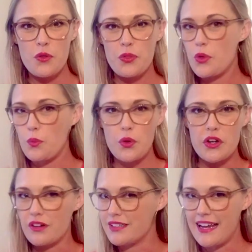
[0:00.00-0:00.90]
the
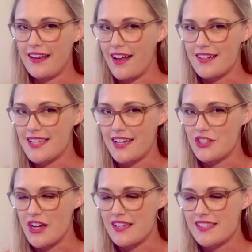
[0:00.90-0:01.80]
world cannot touch
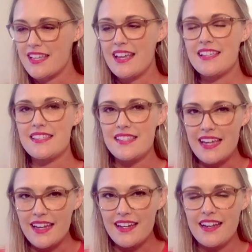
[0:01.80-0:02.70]
us,
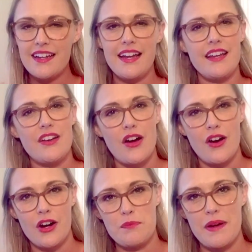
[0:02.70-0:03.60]
sin cannot
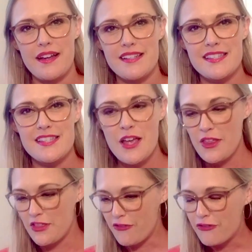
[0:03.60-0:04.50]
harm us,
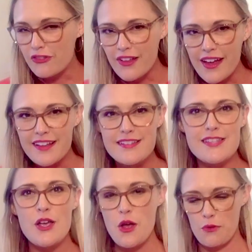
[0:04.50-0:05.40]
the
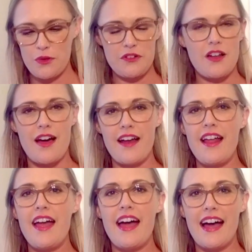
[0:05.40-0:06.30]
floods will not
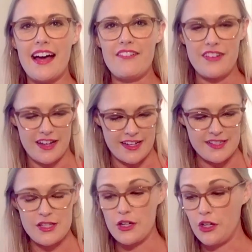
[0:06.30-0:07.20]
have
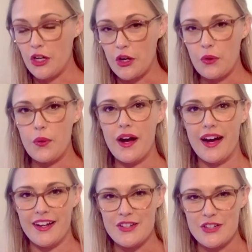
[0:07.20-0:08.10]
us go
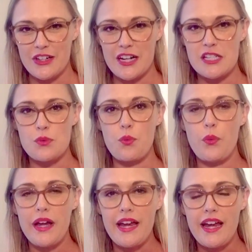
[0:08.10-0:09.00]
under because
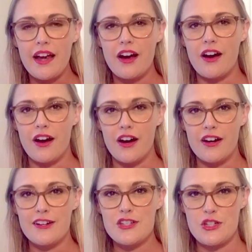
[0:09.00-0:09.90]
we
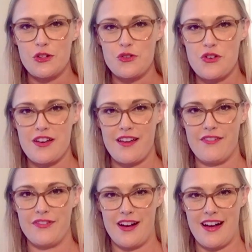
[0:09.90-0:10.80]
are children
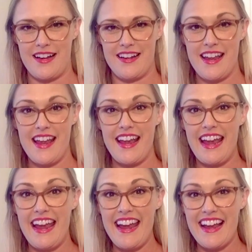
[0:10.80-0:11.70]
of God.
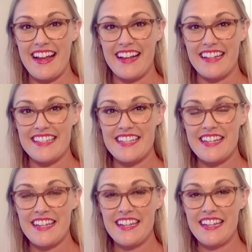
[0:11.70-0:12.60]
And
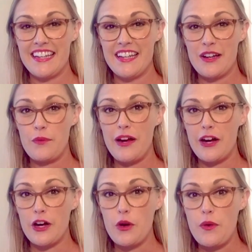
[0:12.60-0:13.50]
we
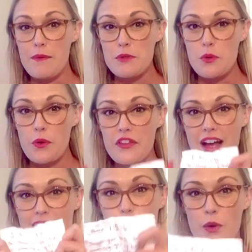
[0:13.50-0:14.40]
are equipped with
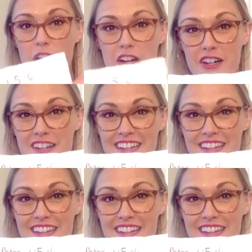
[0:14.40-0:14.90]
God's word.